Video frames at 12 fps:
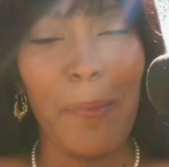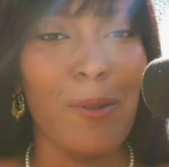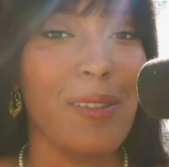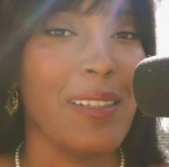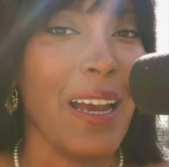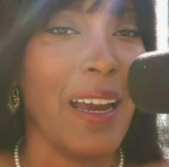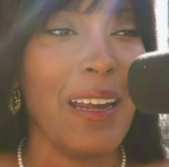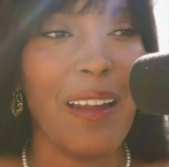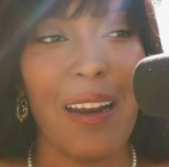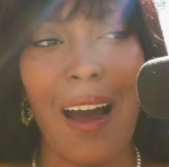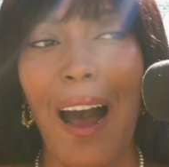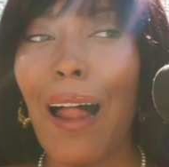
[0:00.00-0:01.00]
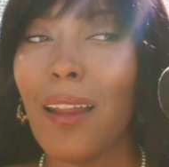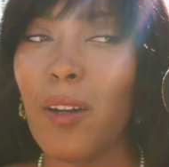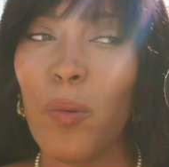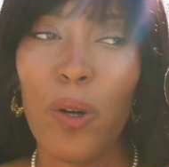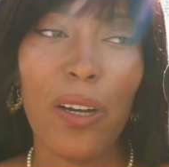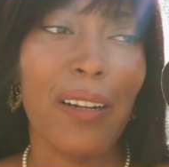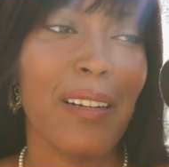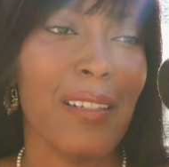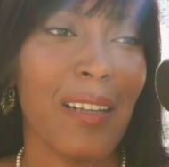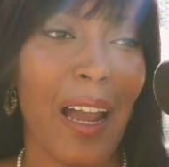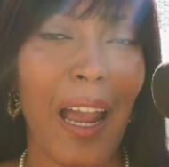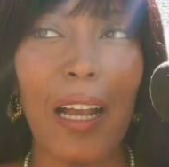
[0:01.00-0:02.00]
people say that Hollywood
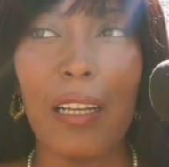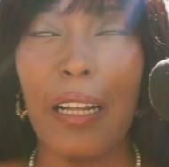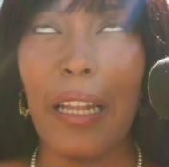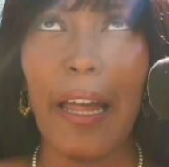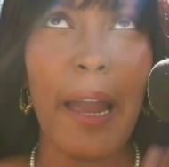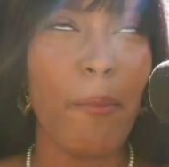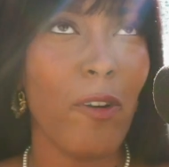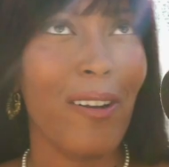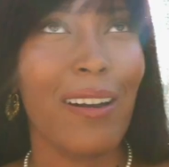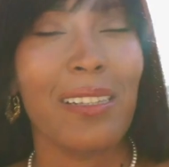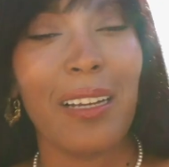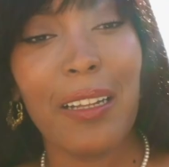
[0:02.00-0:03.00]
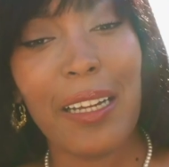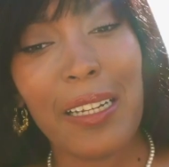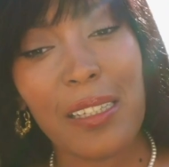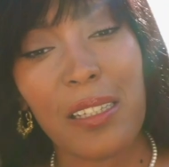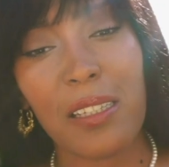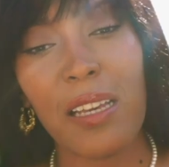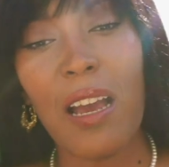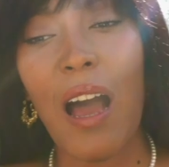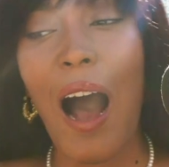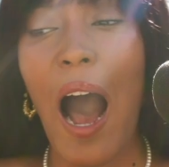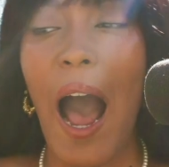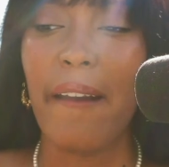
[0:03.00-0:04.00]
is like glamorous, glitz,
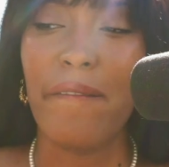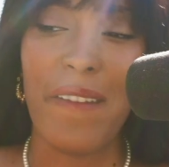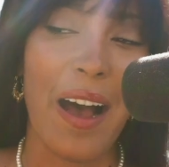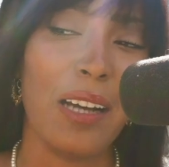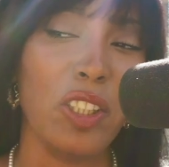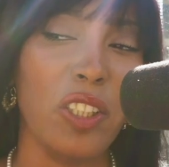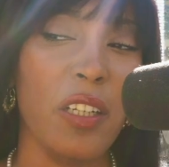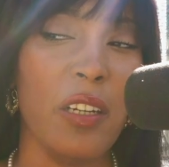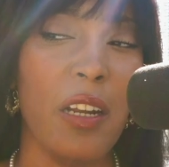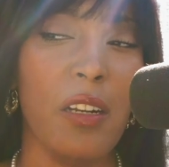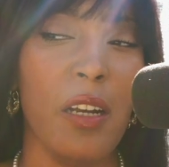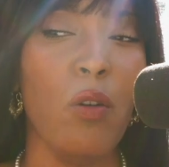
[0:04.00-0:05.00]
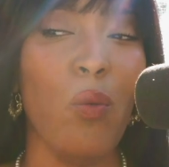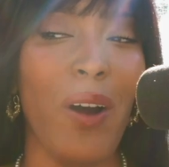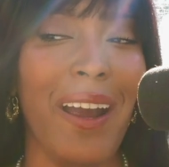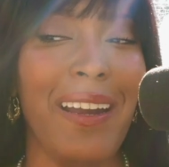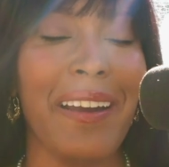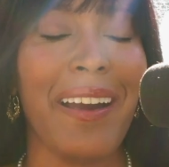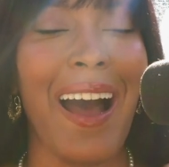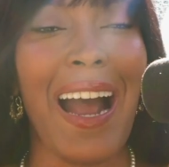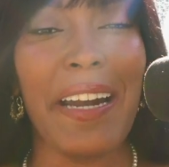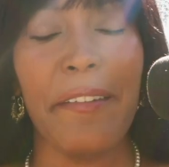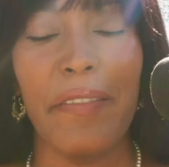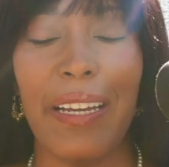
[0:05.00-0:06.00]
high fashion, and in a way it
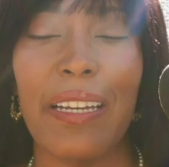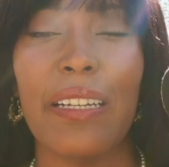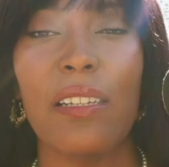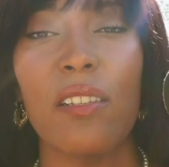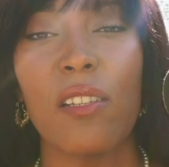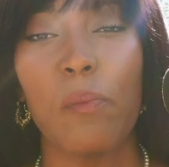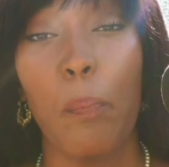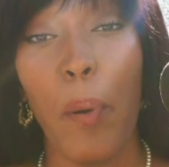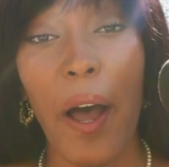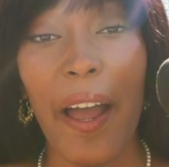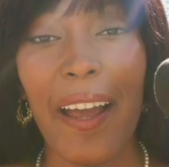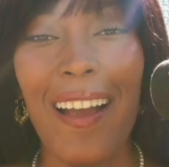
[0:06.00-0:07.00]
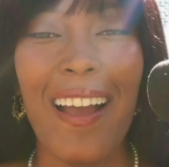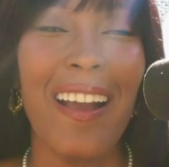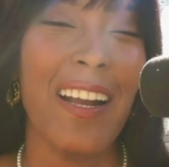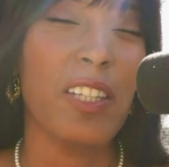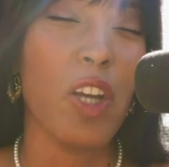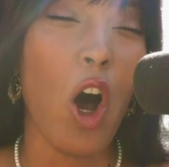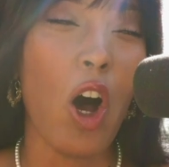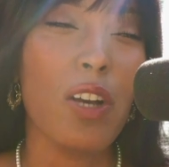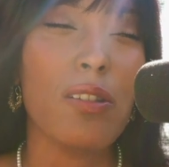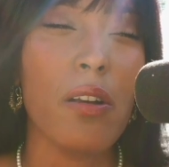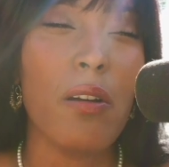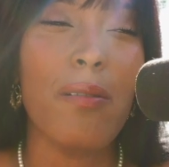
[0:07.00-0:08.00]
kind of is, but it's
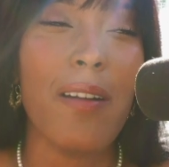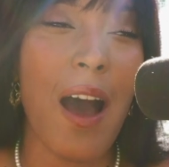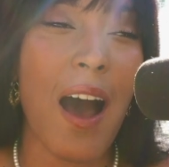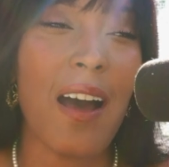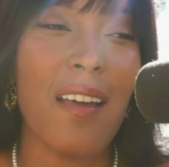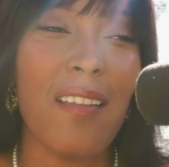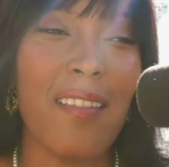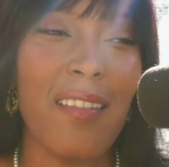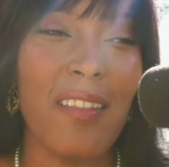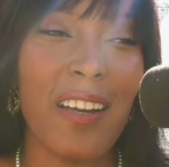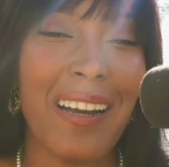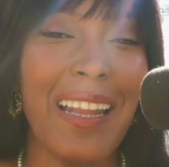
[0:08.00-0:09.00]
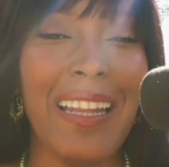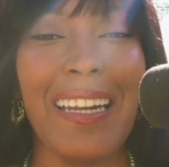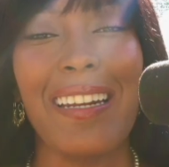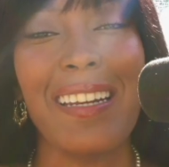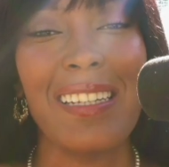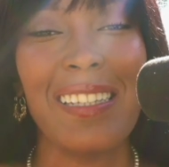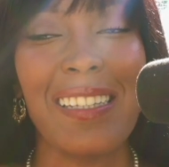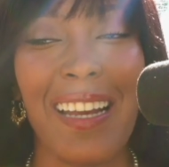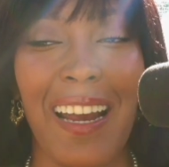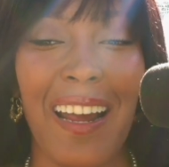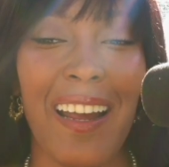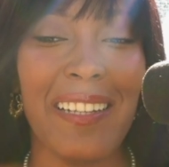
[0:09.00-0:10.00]
also not the cleanest
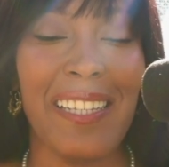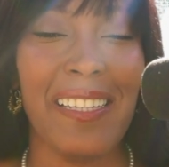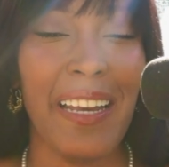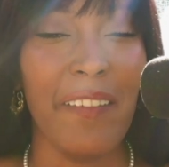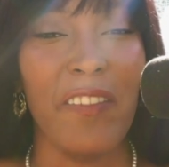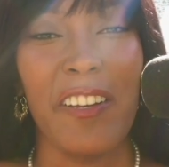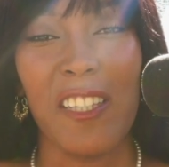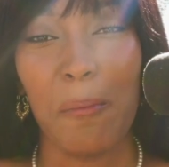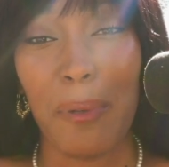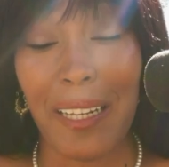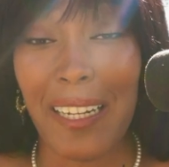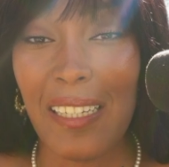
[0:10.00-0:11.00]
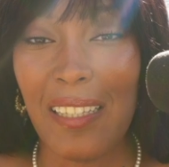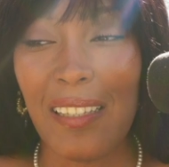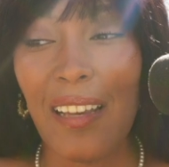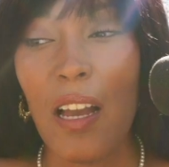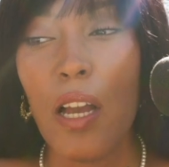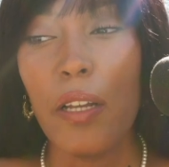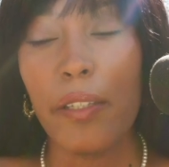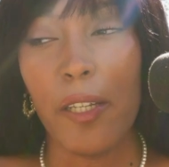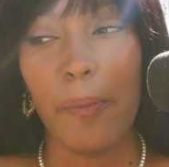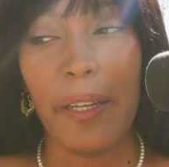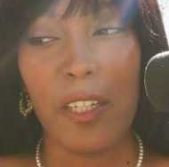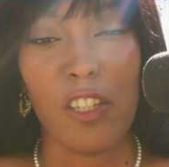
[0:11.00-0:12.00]
and safest place
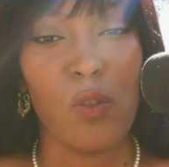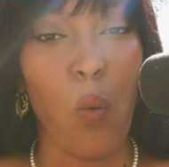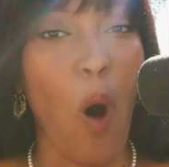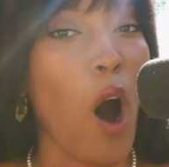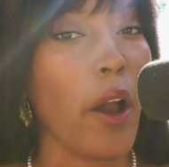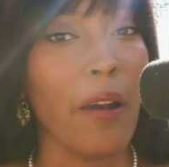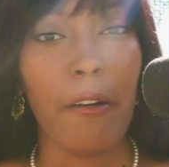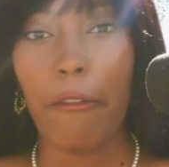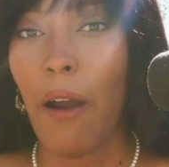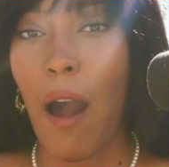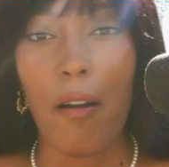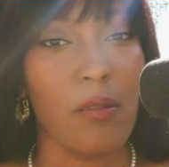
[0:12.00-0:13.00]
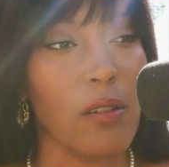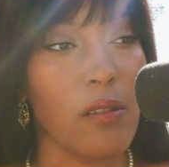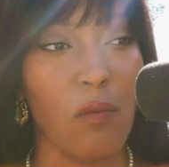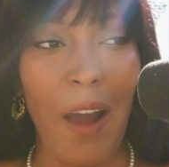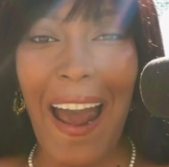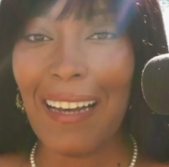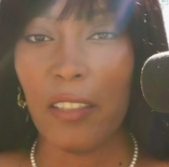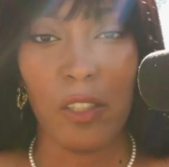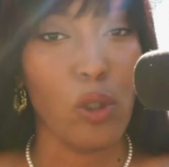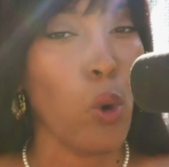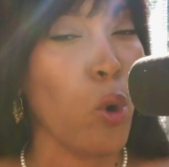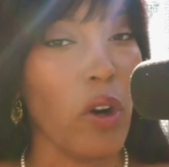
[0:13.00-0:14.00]
to be just walking around as a
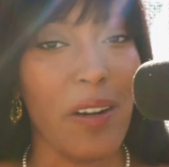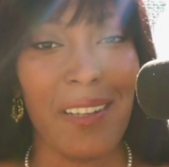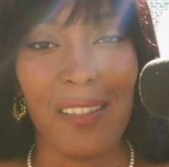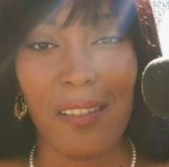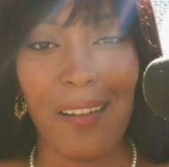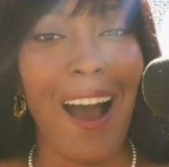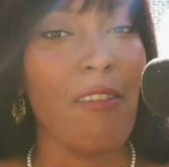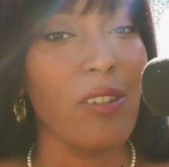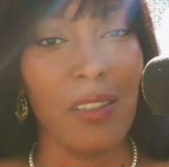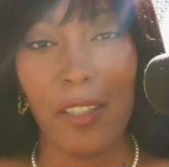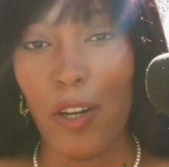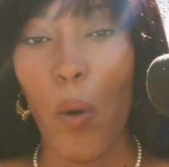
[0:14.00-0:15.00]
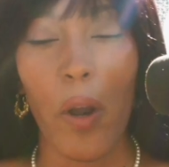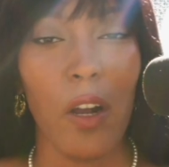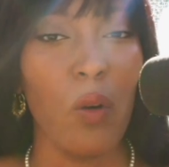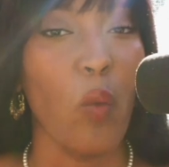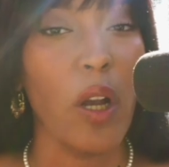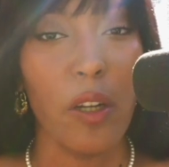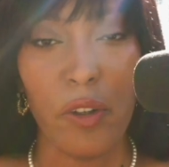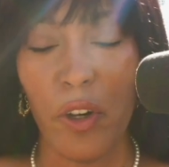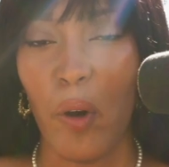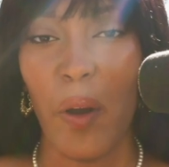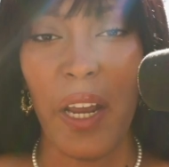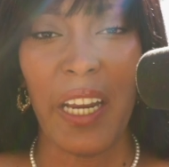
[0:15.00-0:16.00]
tourist, not really knowing what you're
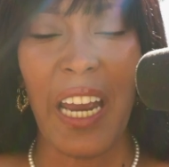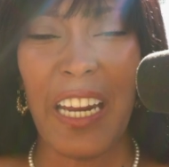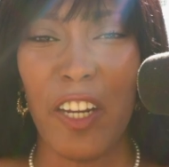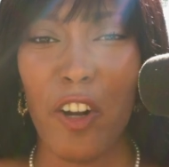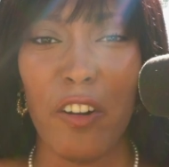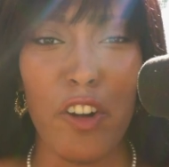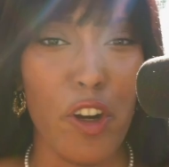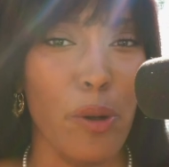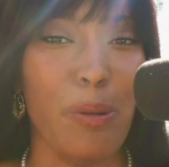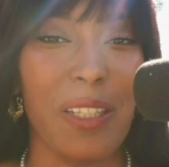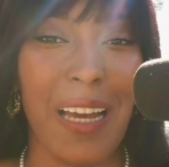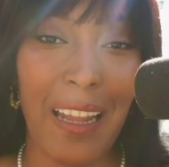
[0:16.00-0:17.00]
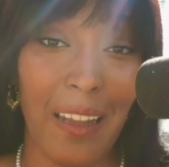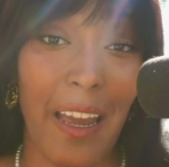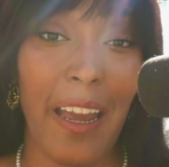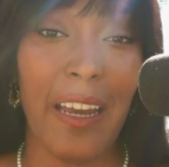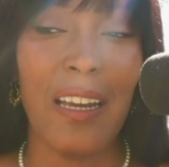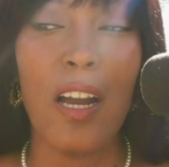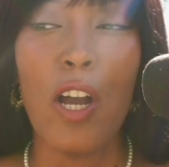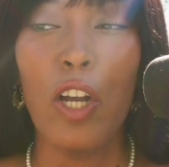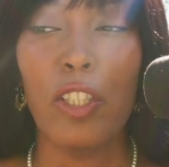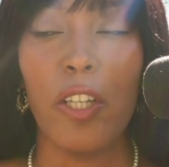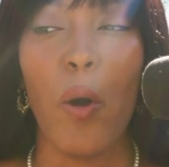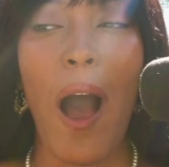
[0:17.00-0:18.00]
doing, and you're new to LA.
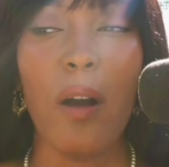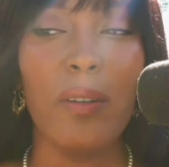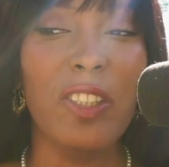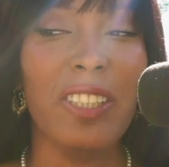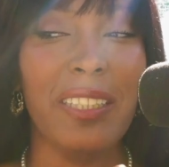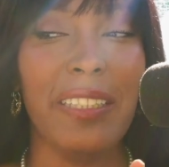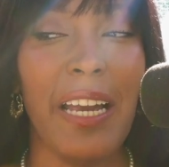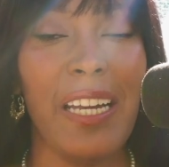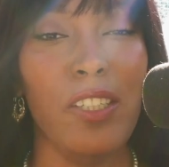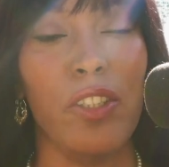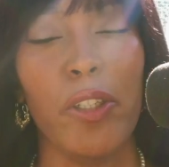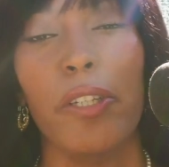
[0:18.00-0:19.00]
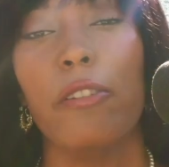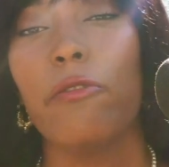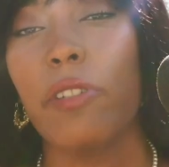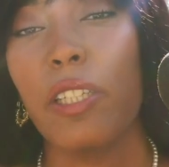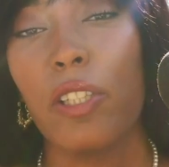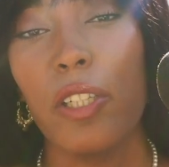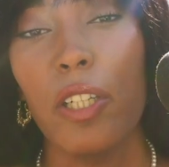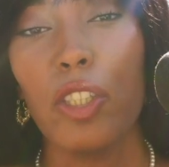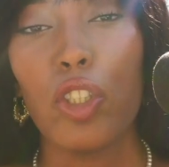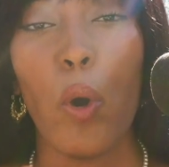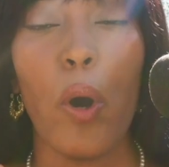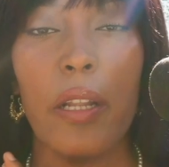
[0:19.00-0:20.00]
So I would just say do your
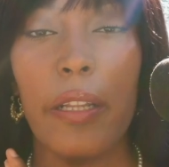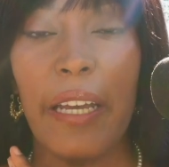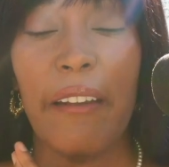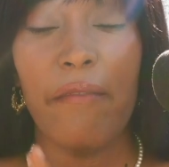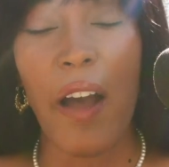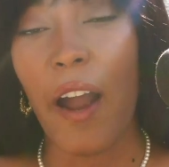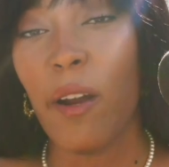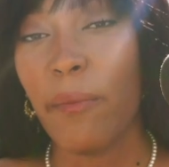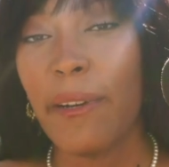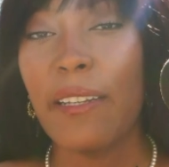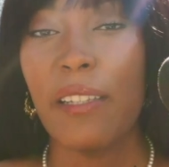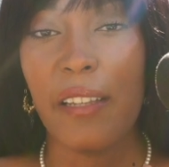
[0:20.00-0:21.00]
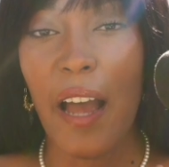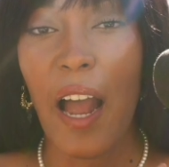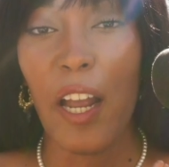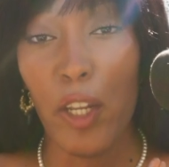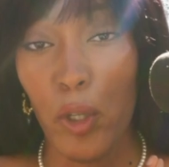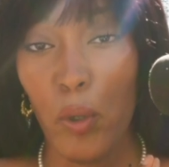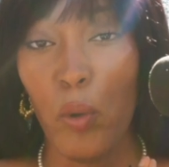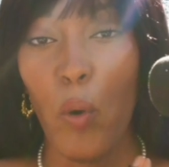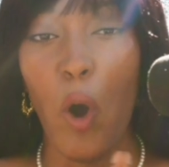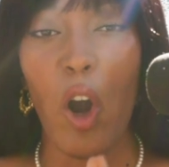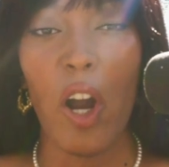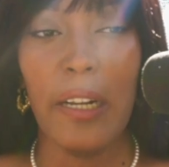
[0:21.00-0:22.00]
research on the environments that
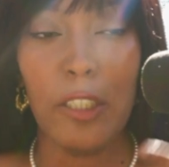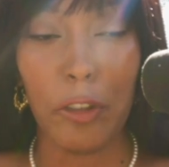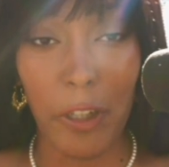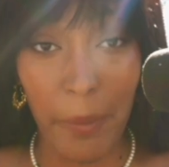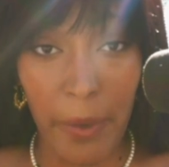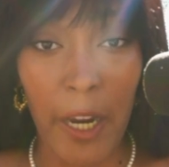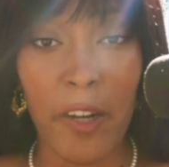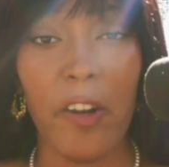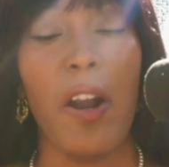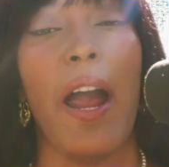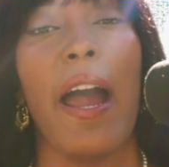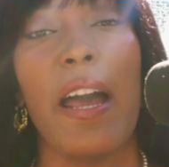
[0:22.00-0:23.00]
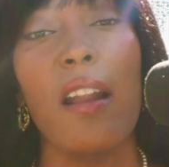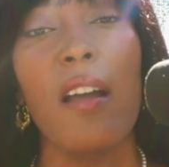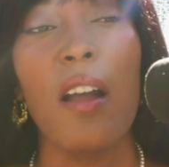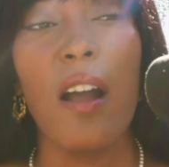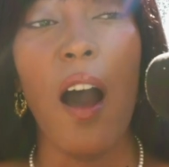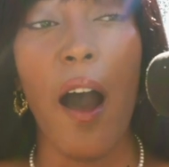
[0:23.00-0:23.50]
you are dreaming in your head